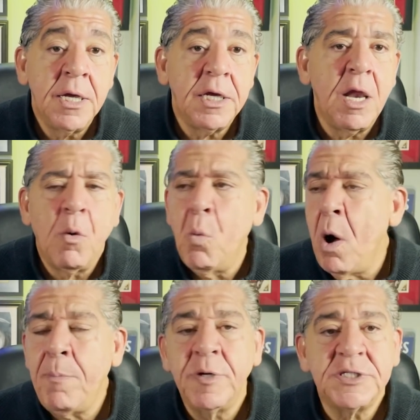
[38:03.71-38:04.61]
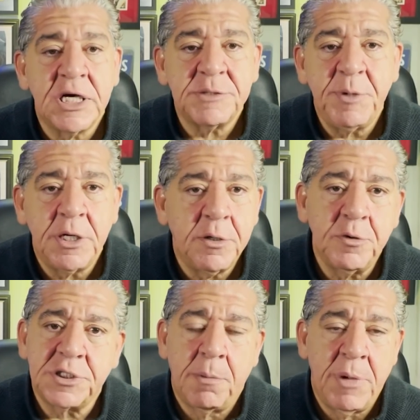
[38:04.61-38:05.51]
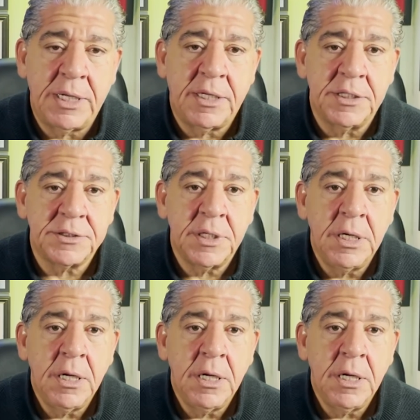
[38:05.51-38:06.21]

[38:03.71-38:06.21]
You know, what possessed me to do something like this?